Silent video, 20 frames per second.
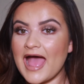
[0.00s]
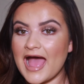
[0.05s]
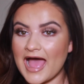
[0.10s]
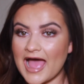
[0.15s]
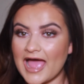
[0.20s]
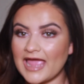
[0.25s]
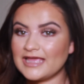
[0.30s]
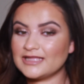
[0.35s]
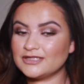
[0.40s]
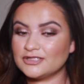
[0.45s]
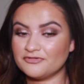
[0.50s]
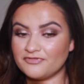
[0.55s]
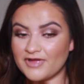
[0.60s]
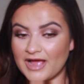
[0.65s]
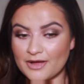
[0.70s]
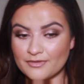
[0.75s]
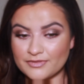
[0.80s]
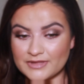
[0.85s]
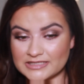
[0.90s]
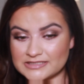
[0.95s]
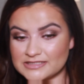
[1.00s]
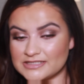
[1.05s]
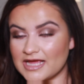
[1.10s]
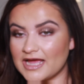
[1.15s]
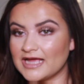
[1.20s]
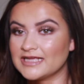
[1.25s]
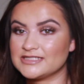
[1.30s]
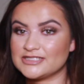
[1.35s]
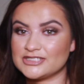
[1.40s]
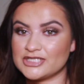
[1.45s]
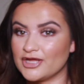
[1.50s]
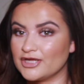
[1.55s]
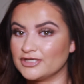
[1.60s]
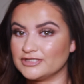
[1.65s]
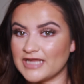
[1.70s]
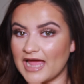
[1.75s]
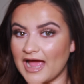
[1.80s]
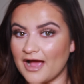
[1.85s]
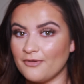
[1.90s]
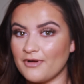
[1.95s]
I love how this has
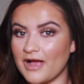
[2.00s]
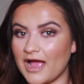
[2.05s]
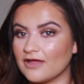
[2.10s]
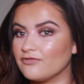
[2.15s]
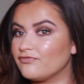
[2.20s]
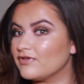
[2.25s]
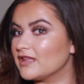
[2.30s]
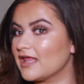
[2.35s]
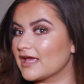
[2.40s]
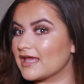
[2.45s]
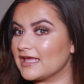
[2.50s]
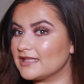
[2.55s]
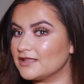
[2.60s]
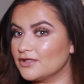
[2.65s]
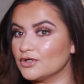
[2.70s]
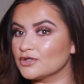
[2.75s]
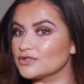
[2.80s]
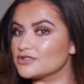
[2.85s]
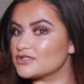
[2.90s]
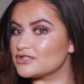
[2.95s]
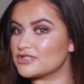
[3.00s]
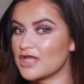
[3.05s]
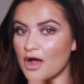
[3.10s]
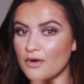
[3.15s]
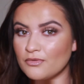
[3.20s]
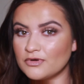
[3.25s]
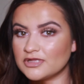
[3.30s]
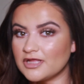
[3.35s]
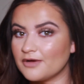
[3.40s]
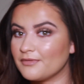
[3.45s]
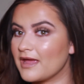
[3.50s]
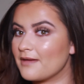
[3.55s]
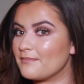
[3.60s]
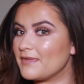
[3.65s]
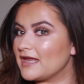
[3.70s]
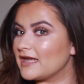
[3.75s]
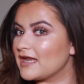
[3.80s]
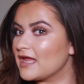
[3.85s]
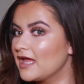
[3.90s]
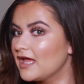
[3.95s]
turned out. I feel like it looks so glowy. I
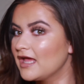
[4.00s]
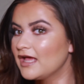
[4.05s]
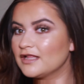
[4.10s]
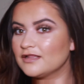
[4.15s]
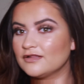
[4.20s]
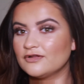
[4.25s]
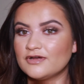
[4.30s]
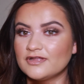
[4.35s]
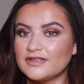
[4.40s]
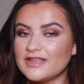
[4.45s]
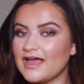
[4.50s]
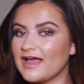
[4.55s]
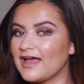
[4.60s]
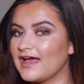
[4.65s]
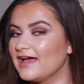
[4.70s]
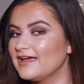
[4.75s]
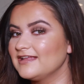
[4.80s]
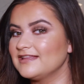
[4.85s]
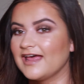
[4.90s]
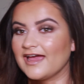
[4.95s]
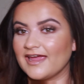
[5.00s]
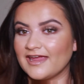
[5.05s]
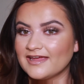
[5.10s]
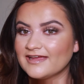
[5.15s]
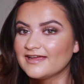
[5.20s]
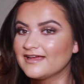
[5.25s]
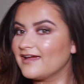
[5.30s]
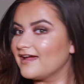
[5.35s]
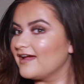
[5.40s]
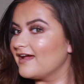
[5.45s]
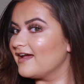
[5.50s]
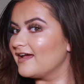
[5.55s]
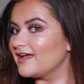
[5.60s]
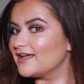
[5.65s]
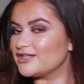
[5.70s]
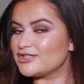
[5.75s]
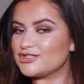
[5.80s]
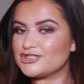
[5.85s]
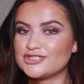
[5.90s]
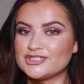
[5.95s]
mean, look at that highlight
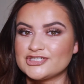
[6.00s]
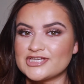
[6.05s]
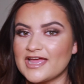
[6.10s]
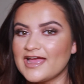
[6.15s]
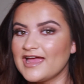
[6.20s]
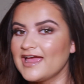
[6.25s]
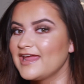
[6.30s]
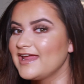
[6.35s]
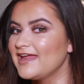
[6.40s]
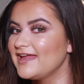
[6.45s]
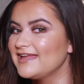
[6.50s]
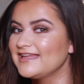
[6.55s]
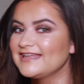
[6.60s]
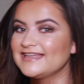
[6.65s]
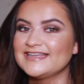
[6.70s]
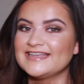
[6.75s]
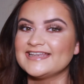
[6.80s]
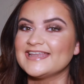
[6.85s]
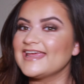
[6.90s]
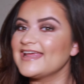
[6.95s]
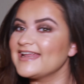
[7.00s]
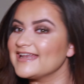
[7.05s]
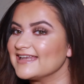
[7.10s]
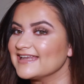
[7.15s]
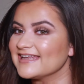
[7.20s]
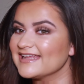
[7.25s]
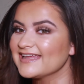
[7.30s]
shining.